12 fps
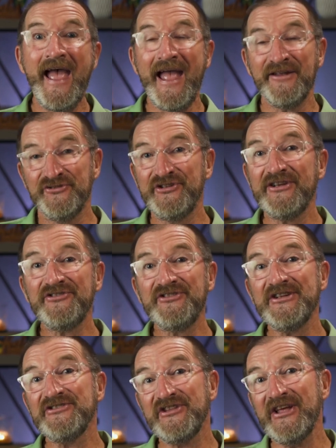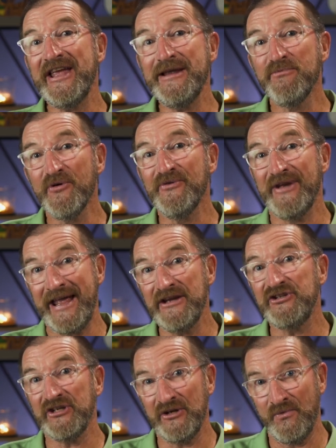And just as the Hebrew
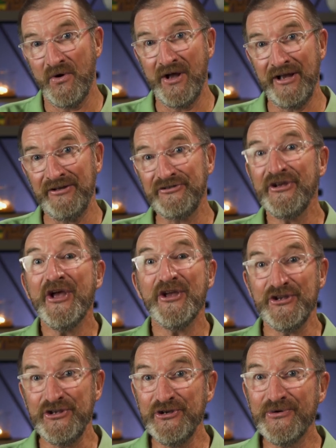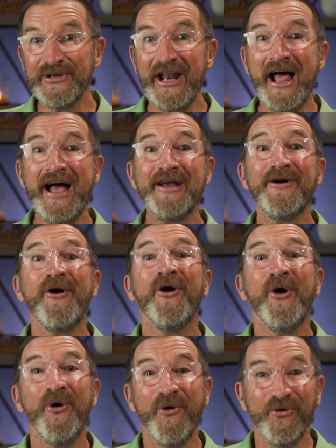nation was, you and I
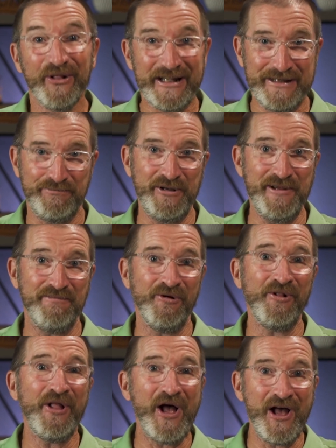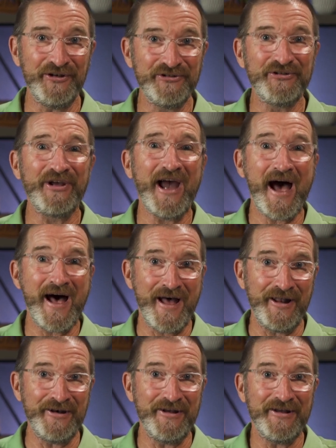are holy people unto
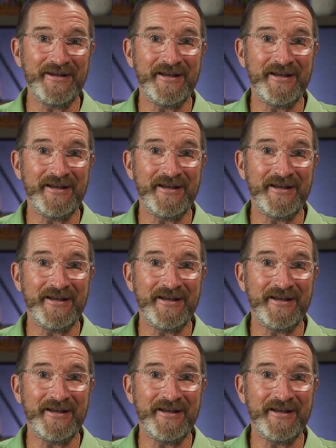God.